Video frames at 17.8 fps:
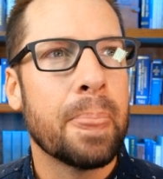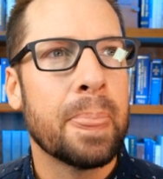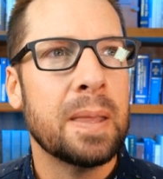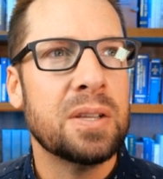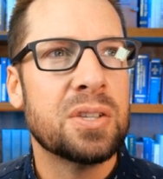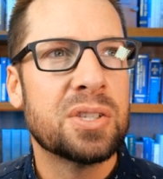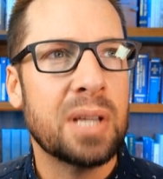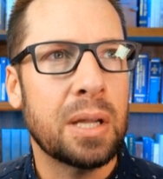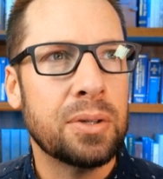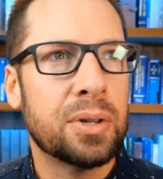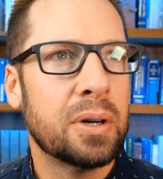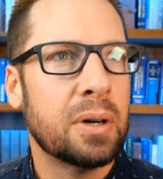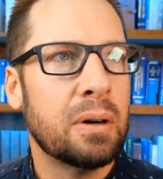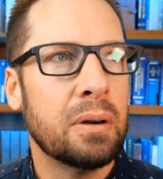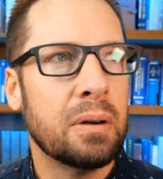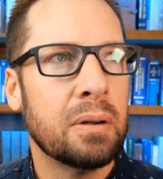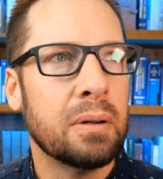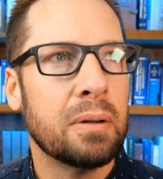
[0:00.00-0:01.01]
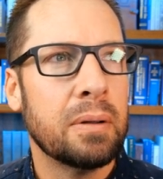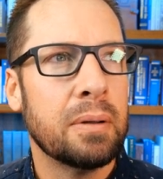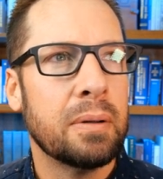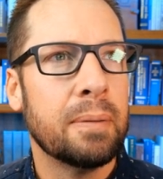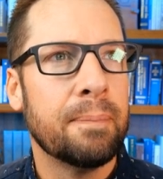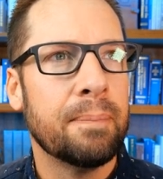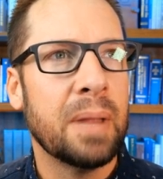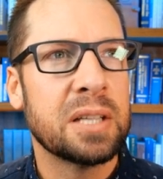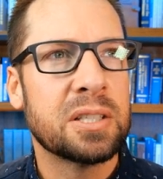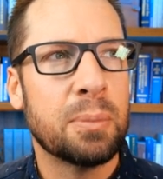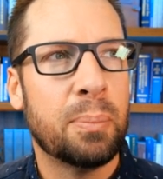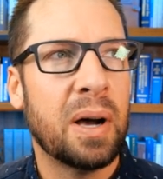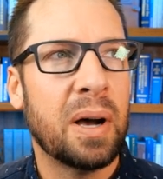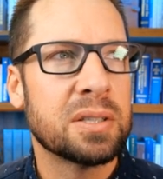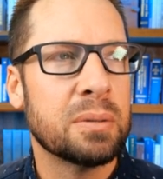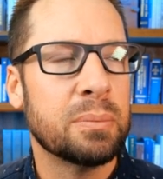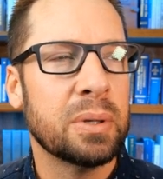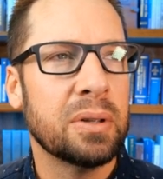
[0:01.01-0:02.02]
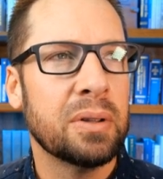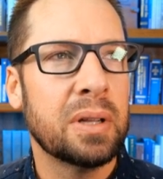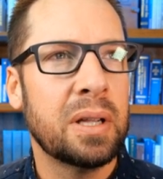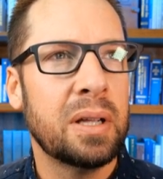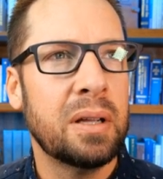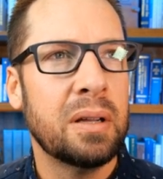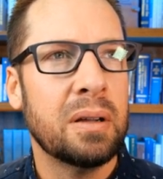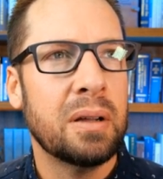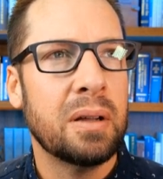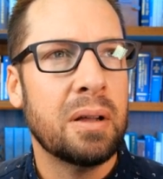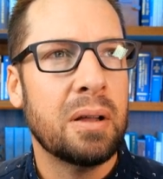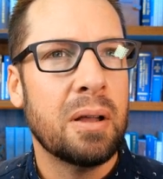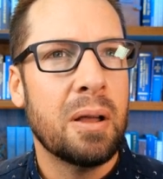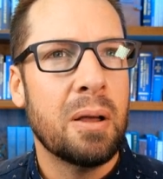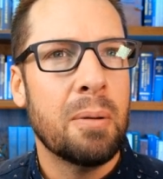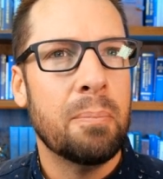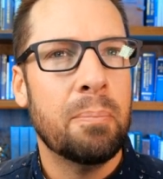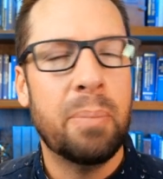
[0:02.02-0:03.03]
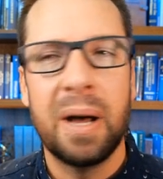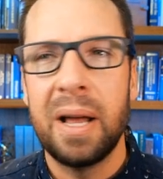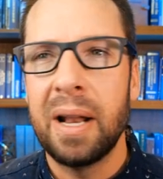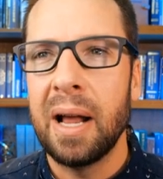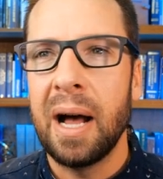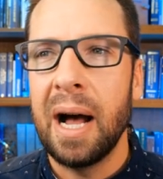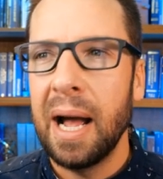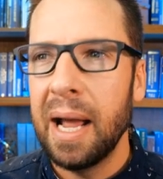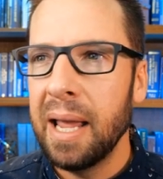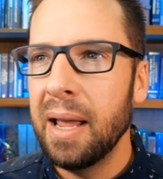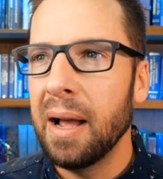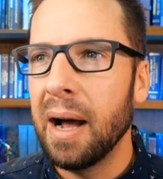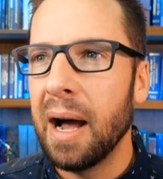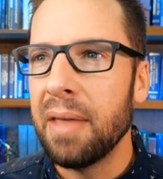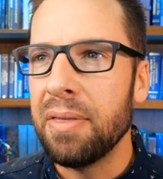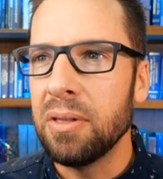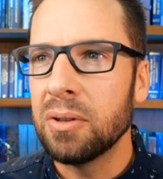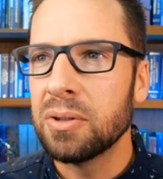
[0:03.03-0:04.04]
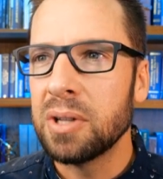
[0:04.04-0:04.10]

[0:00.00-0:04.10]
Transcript: center. That's a possibility. But I think there's